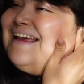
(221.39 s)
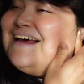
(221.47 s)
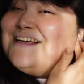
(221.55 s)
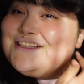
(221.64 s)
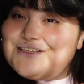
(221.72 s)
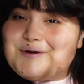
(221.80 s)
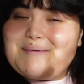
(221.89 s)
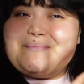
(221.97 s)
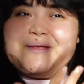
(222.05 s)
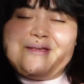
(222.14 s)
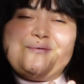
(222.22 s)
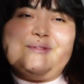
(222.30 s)
a syrup
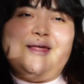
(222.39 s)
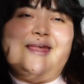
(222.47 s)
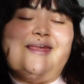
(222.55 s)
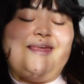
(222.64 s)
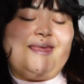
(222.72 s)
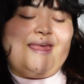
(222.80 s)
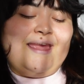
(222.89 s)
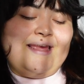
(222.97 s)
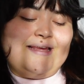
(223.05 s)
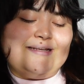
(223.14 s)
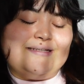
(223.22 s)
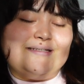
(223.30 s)
that you like?
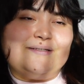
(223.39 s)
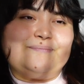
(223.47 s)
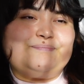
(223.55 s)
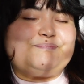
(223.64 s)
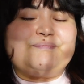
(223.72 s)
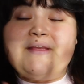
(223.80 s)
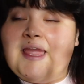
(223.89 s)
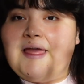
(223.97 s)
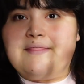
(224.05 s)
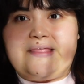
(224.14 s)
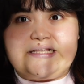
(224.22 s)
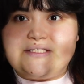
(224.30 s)
And
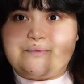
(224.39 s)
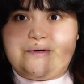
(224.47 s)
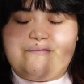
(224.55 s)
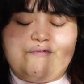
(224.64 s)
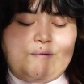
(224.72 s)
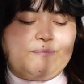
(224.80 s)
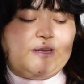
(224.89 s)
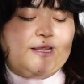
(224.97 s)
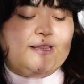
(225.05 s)
yeah, that's one of them that I